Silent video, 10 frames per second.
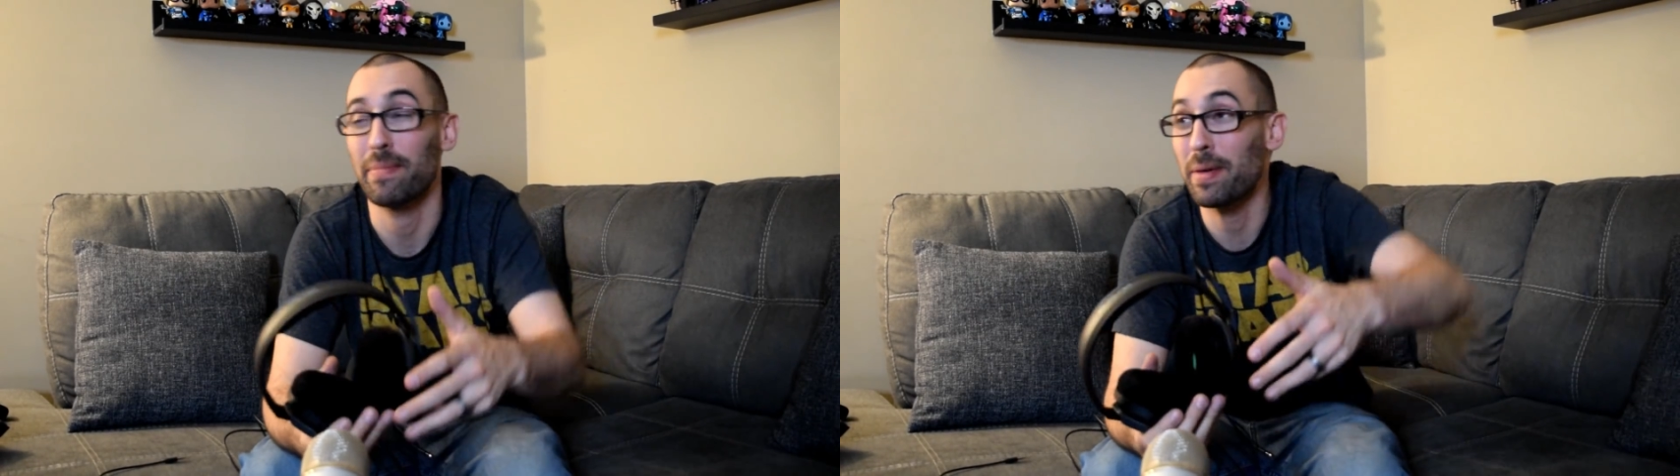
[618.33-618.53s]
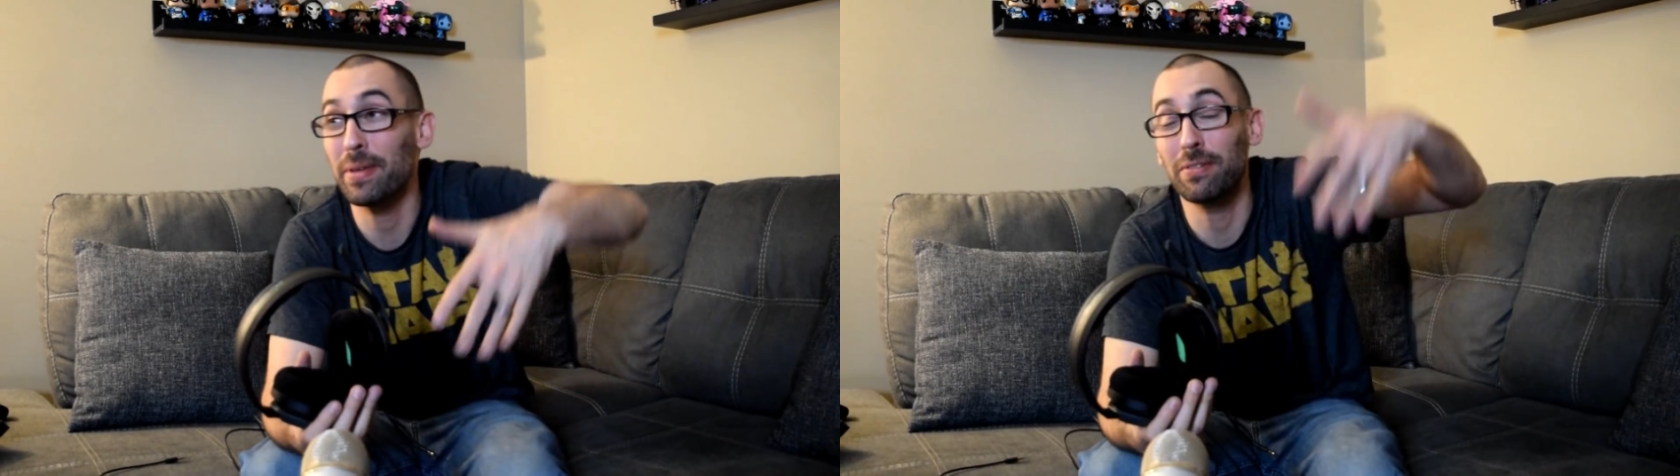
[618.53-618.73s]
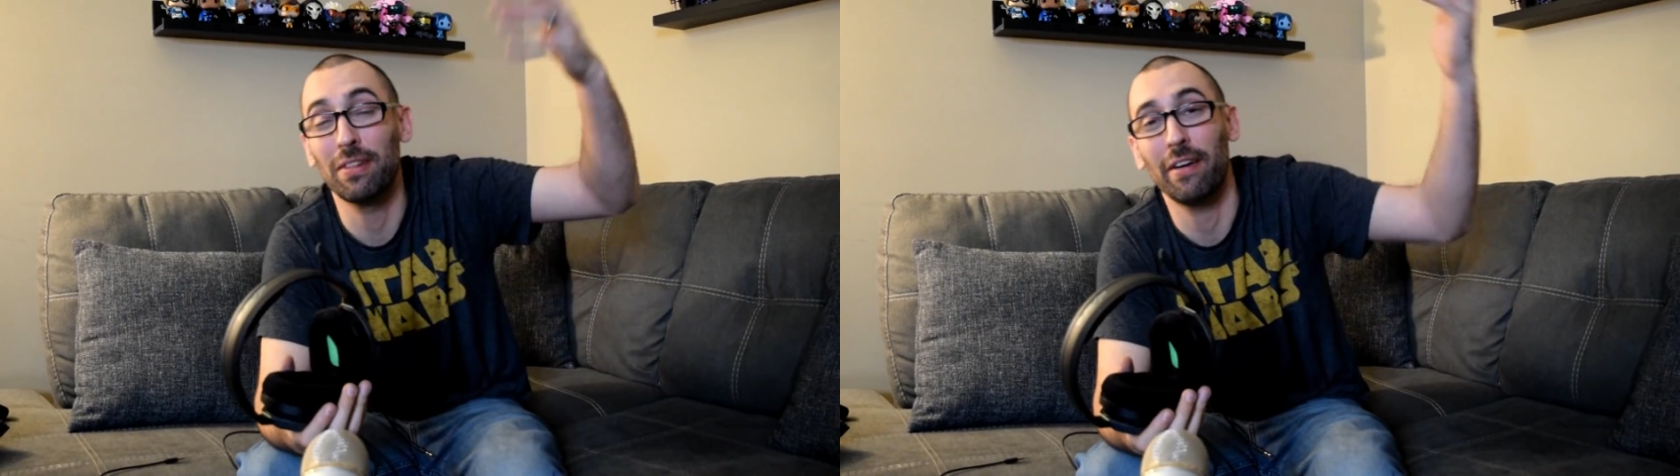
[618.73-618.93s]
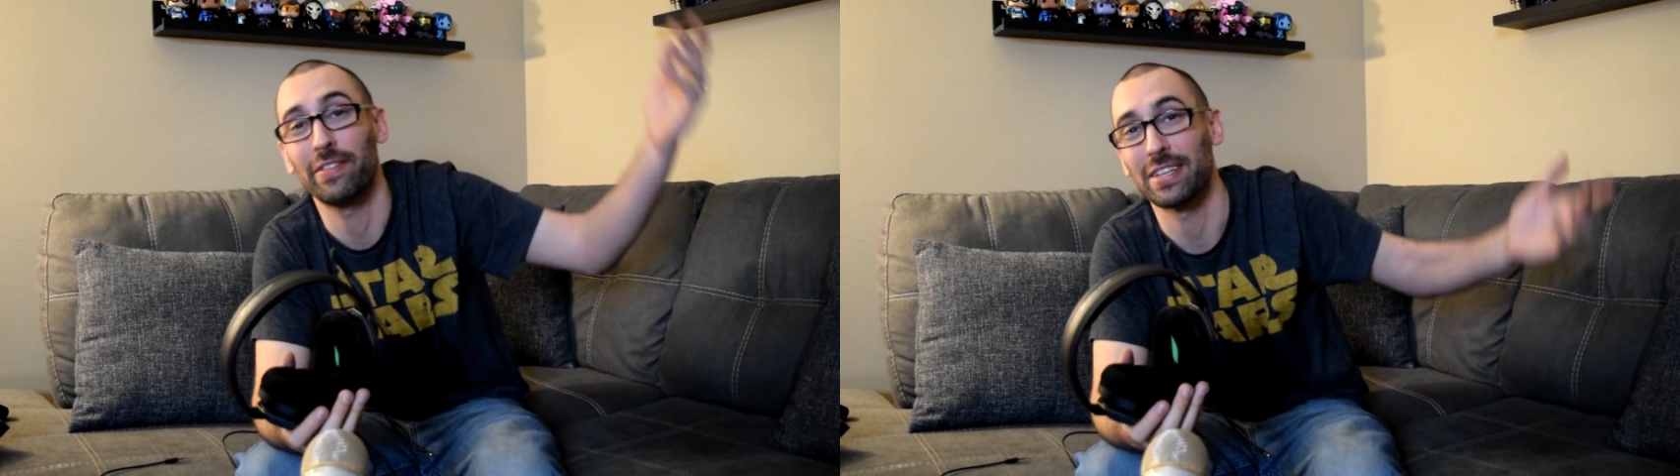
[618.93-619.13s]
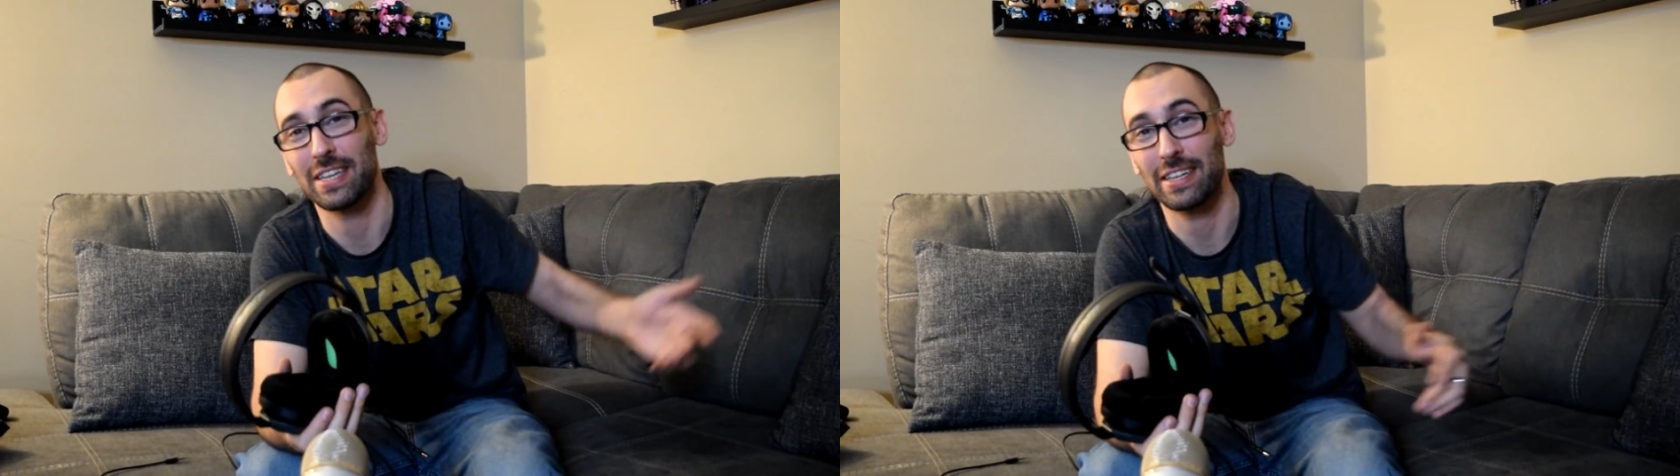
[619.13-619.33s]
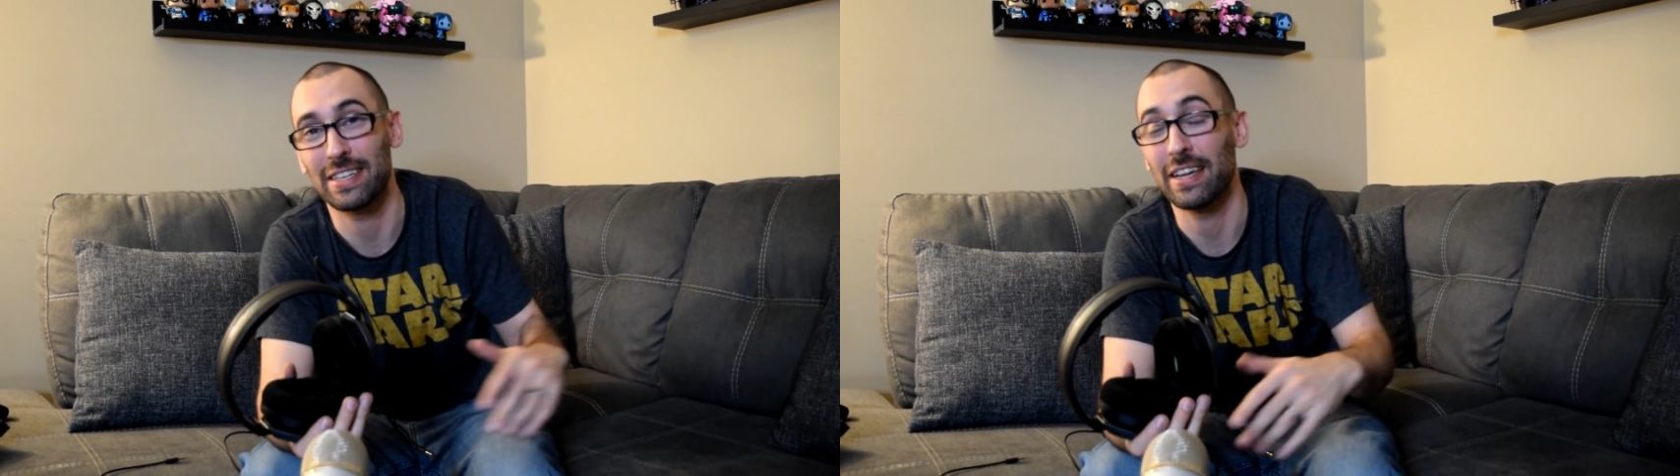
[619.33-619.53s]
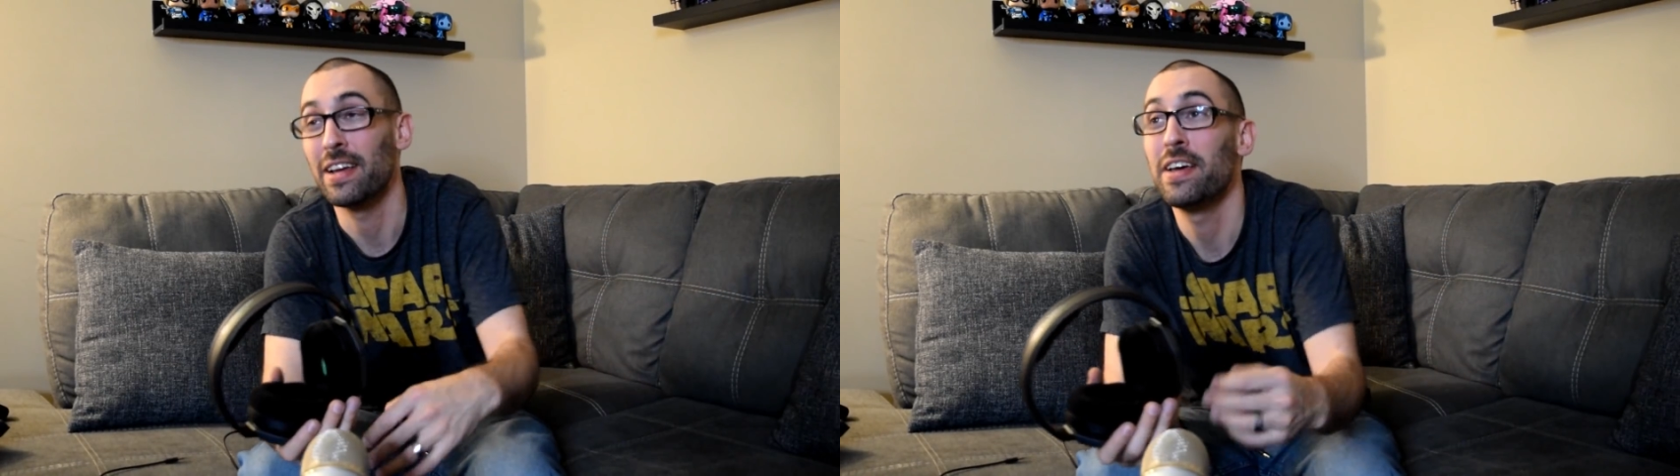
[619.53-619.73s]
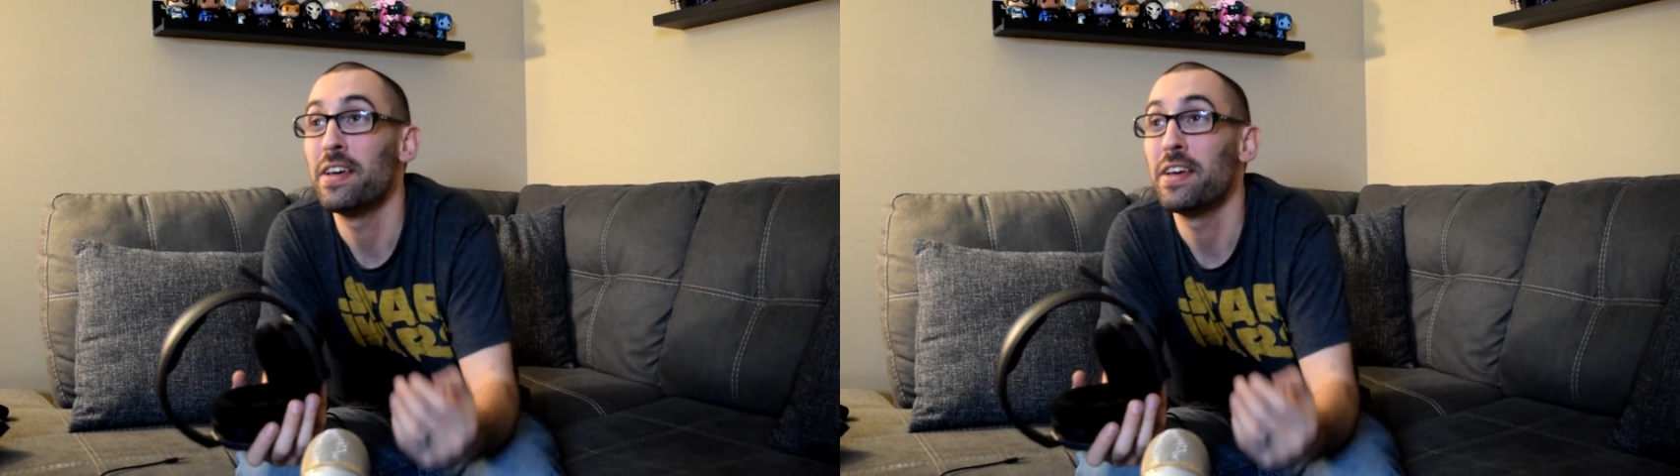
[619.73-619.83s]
Maybe you love this headset.